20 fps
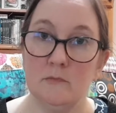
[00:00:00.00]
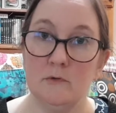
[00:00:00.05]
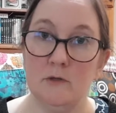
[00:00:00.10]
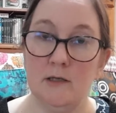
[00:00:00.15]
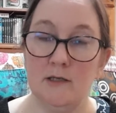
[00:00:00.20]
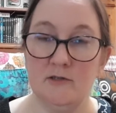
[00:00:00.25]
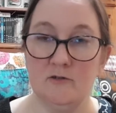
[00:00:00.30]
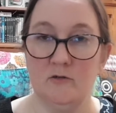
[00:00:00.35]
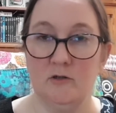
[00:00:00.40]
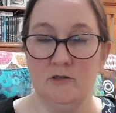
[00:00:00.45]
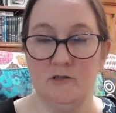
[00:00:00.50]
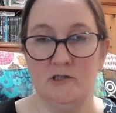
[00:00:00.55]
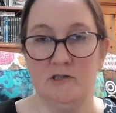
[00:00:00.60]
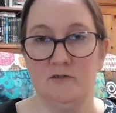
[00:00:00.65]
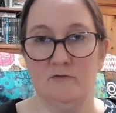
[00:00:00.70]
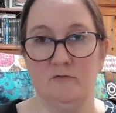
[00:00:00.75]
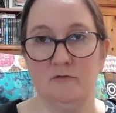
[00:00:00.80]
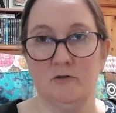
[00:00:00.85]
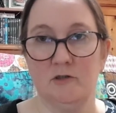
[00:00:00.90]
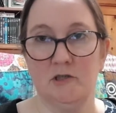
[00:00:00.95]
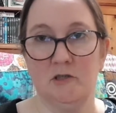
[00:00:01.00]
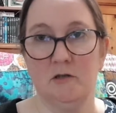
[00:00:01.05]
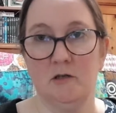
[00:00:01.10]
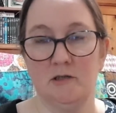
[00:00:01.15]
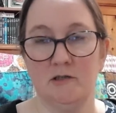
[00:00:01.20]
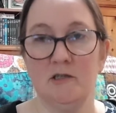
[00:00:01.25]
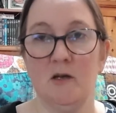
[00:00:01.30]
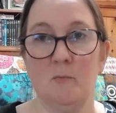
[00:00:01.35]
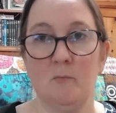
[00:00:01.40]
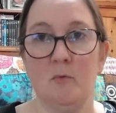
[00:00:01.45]
instructions for a
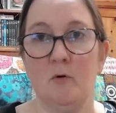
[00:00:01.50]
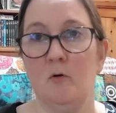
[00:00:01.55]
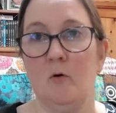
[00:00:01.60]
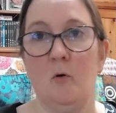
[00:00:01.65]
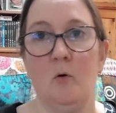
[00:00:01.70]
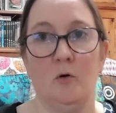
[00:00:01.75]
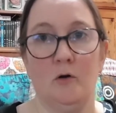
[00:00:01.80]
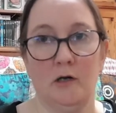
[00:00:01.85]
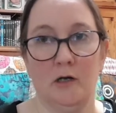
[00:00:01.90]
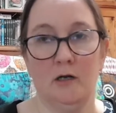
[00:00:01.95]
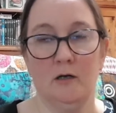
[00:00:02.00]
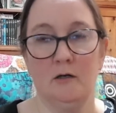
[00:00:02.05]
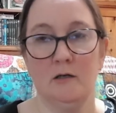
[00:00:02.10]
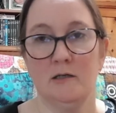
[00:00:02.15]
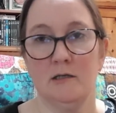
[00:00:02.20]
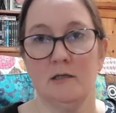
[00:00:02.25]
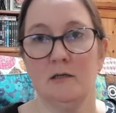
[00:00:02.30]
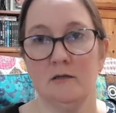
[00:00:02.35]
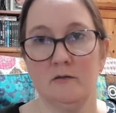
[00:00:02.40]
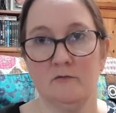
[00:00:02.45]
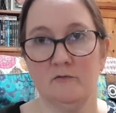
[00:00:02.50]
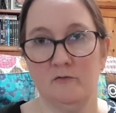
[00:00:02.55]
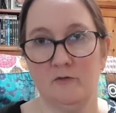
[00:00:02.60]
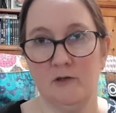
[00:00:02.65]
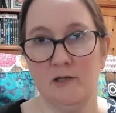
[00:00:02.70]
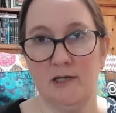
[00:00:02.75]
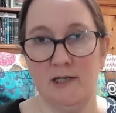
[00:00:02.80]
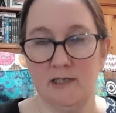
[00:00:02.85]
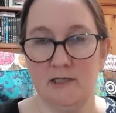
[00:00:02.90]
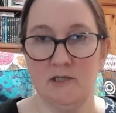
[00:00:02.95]
jumper or a cardigan for
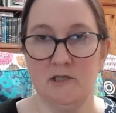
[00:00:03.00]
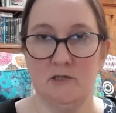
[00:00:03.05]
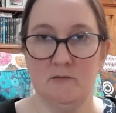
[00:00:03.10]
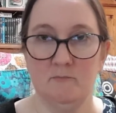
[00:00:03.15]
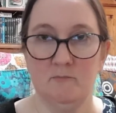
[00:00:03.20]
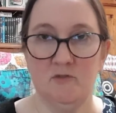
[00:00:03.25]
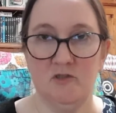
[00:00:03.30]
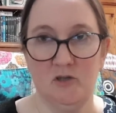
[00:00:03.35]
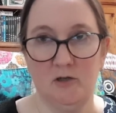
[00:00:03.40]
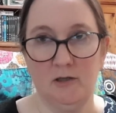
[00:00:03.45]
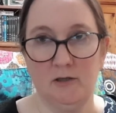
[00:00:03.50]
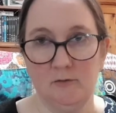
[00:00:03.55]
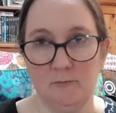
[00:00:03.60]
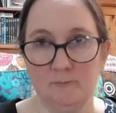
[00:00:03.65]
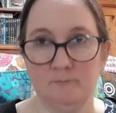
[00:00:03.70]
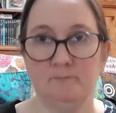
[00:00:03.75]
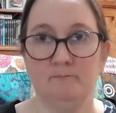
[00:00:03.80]
each style.